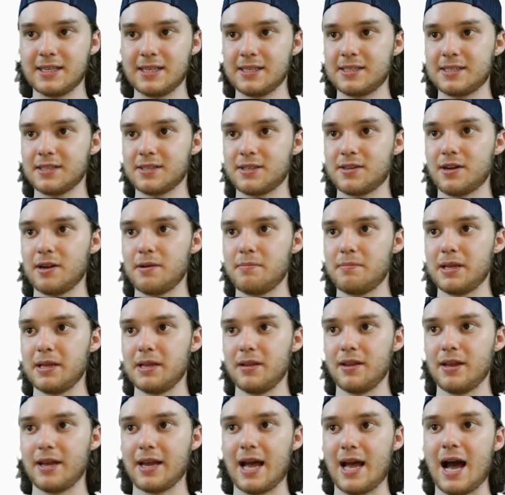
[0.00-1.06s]
this is going to
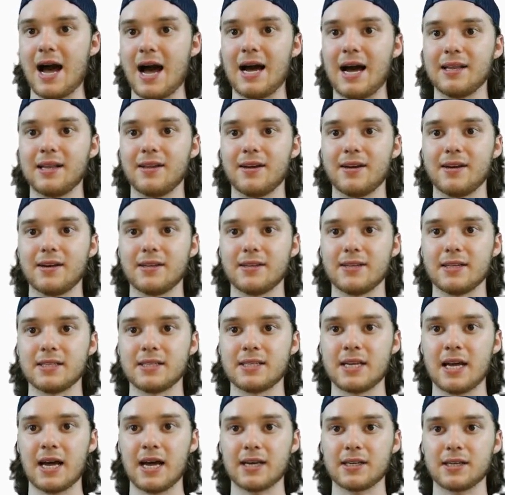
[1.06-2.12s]
be like highlighting
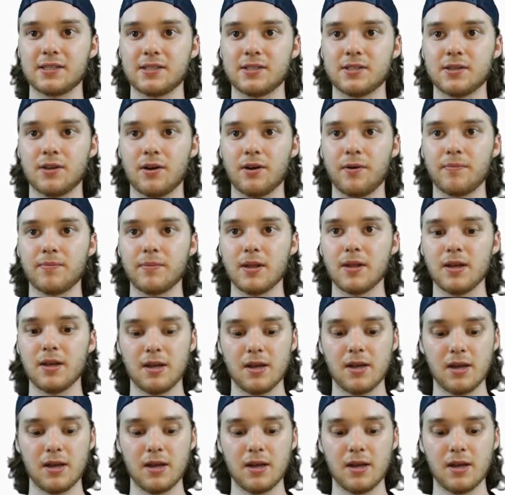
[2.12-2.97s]
this text. So